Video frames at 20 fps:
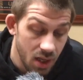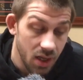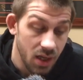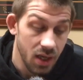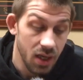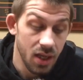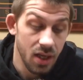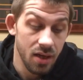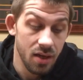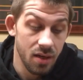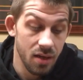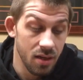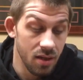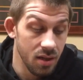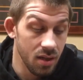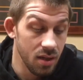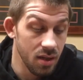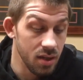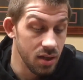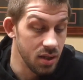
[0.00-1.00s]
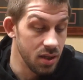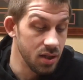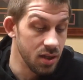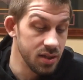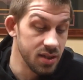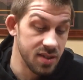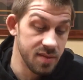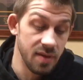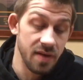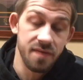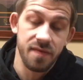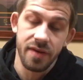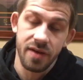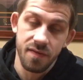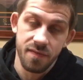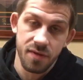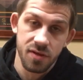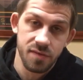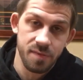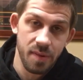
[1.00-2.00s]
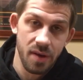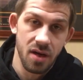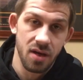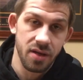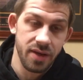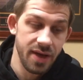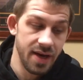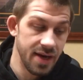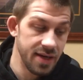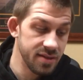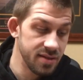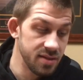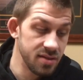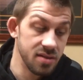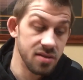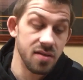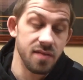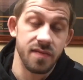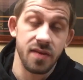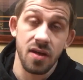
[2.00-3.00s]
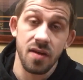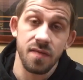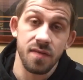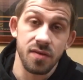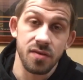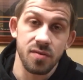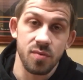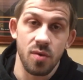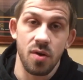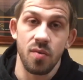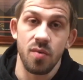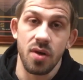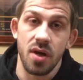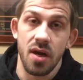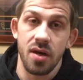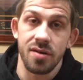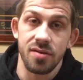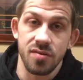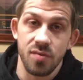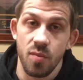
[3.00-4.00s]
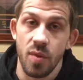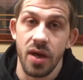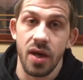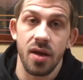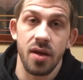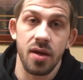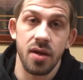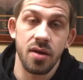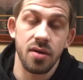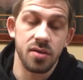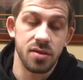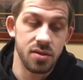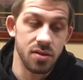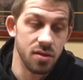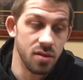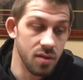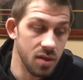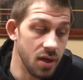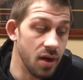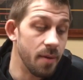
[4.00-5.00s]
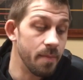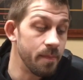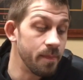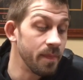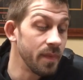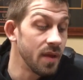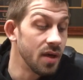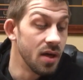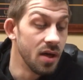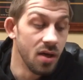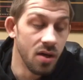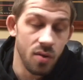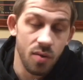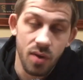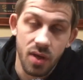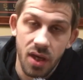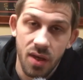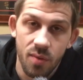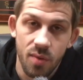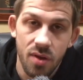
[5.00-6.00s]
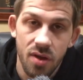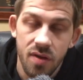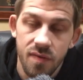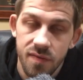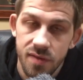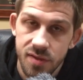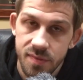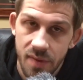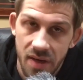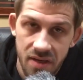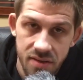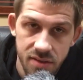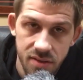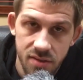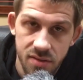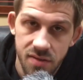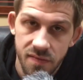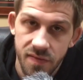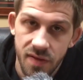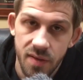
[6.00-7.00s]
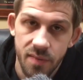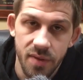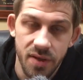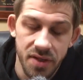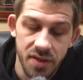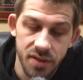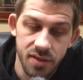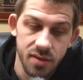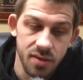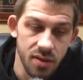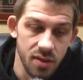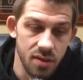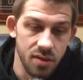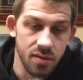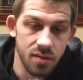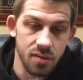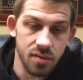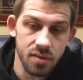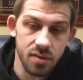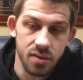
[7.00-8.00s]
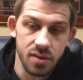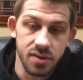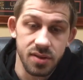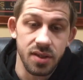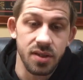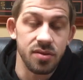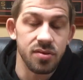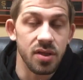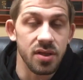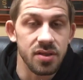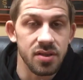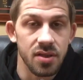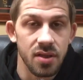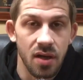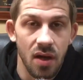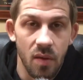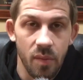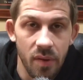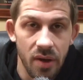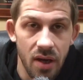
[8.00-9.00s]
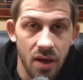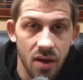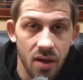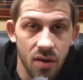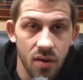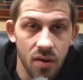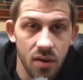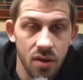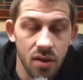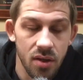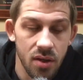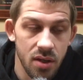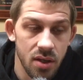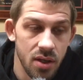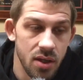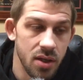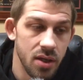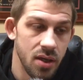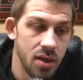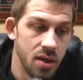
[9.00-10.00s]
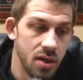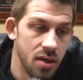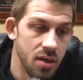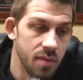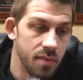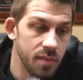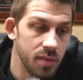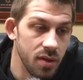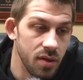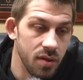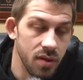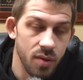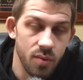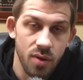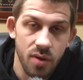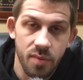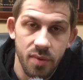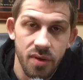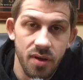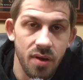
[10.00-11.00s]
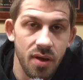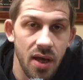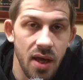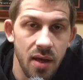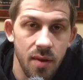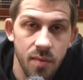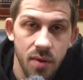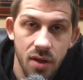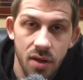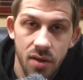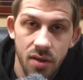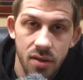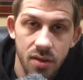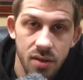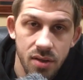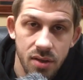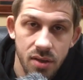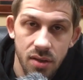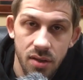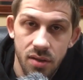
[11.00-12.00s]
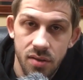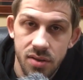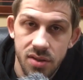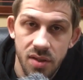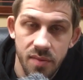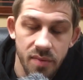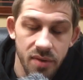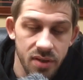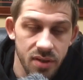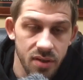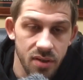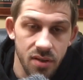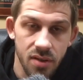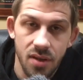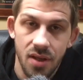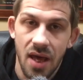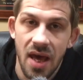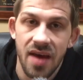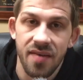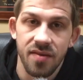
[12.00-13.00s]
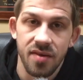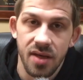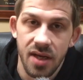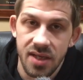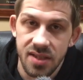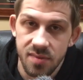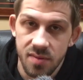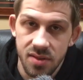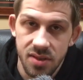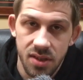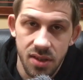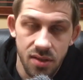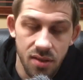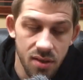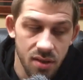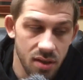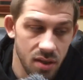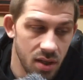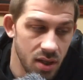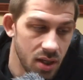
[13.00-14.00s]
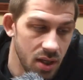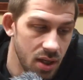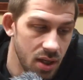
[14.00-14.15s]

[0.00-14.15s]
Again, This is my very first podcast. This is the very first one. We're kind of just winging it here. So again, we're looking for sponsors. If anybody is interested in helping out, they want to put their name on some of the advertisements here.